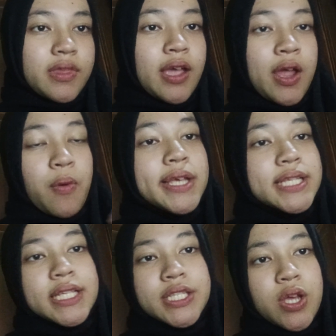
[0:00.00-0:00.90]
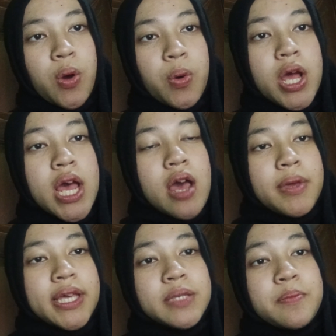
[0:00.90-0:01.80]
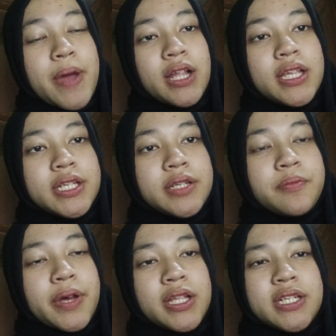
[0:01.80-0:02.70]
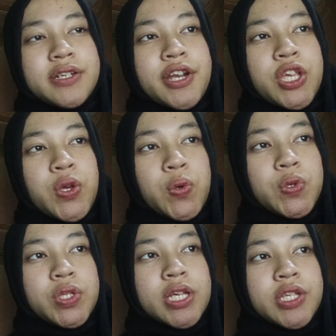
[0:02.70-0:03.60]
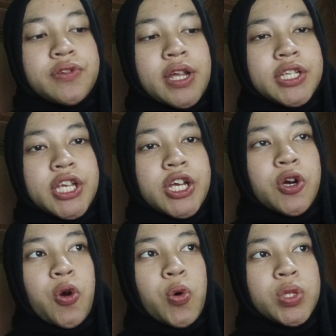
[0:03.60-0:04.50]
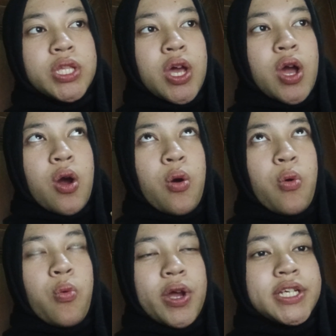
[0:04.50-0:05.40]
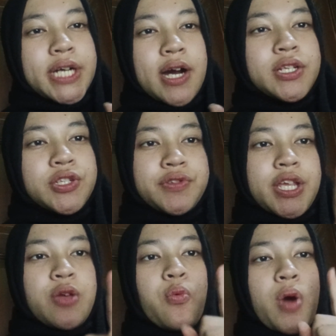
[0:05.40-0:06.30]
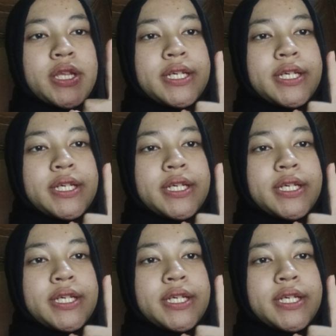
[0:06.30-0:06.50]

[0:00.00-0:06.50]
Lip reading: And why is that so? Because Bellinger used a strategy called one country, one